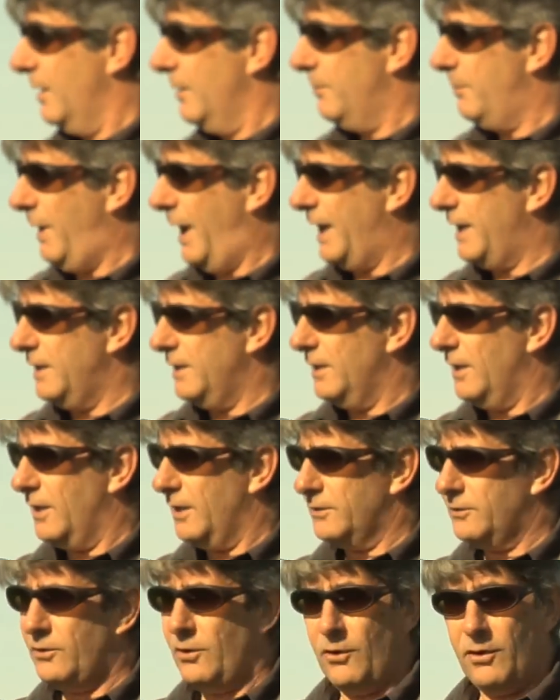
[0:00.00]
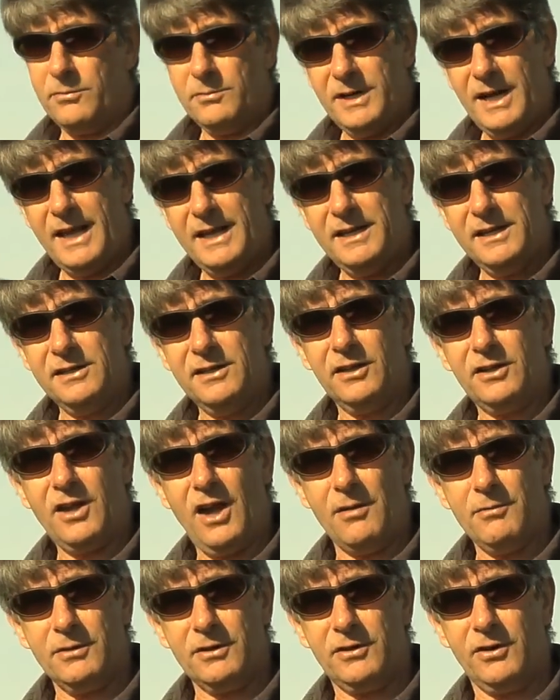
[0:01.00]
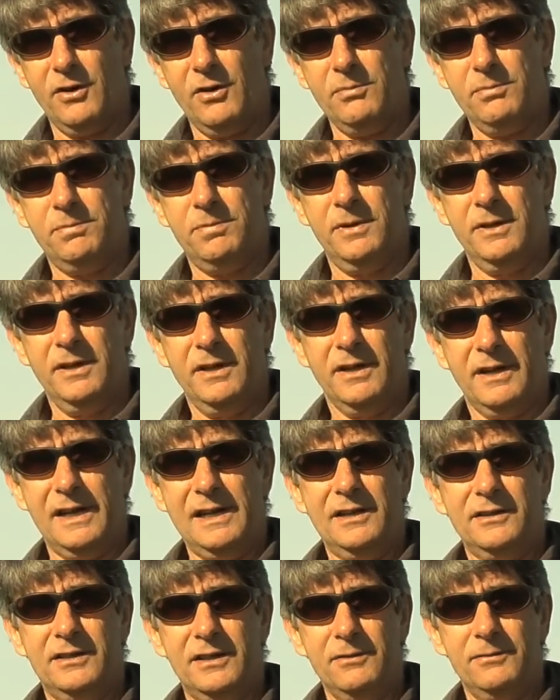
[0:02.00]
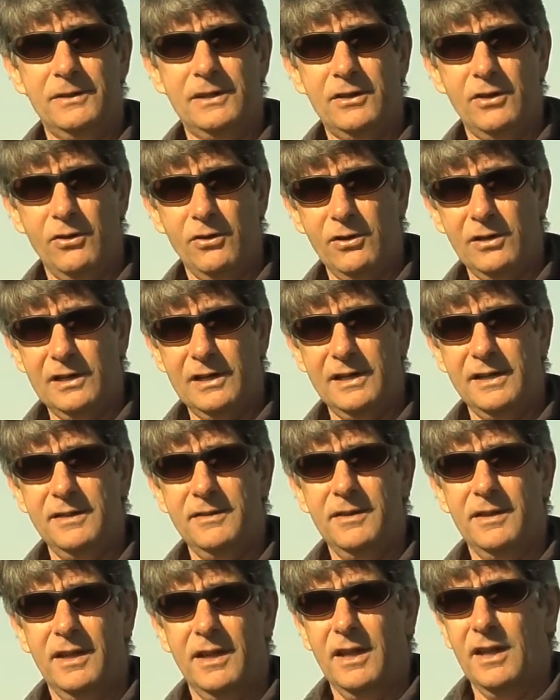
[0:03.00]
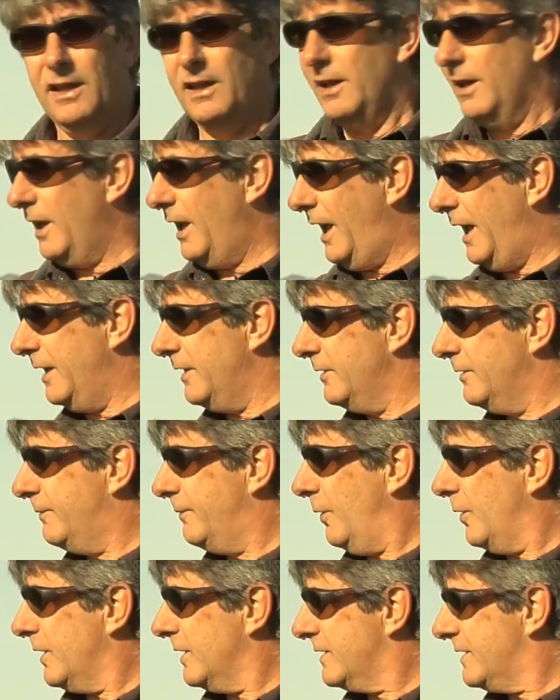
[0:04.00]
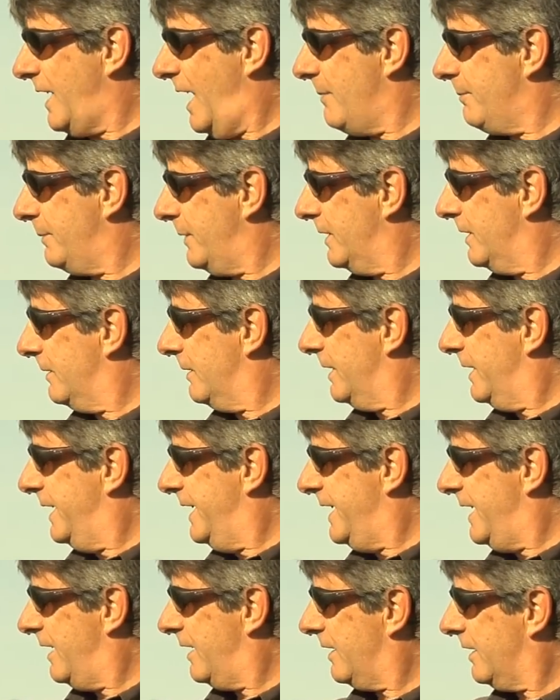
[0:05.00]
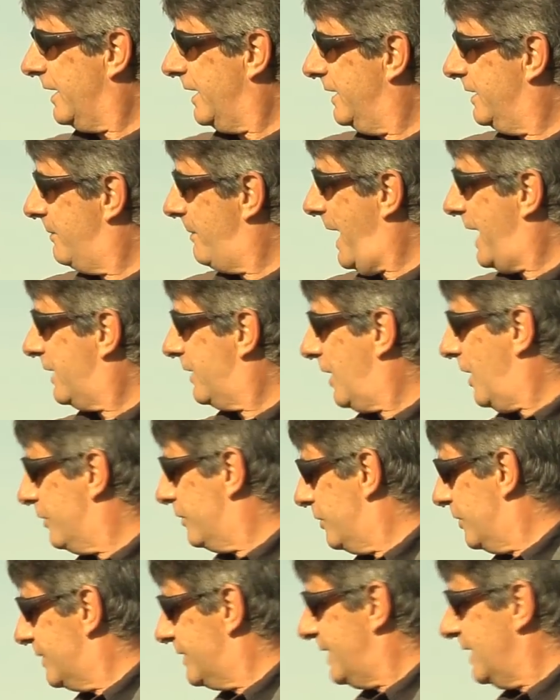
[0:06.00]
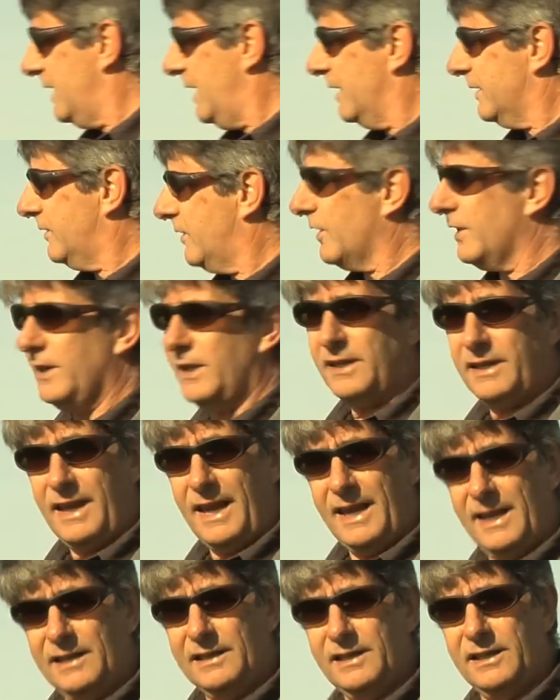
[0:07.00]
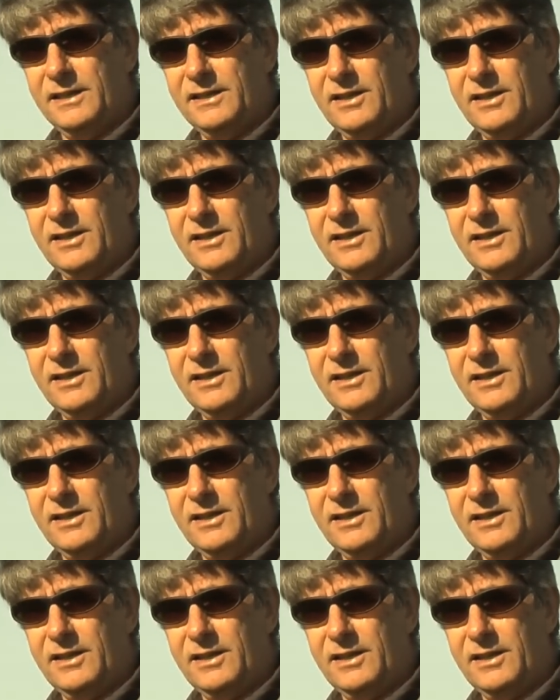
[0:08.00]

by terminating the cover crop relatively early. And for example, here in the background you see a triticale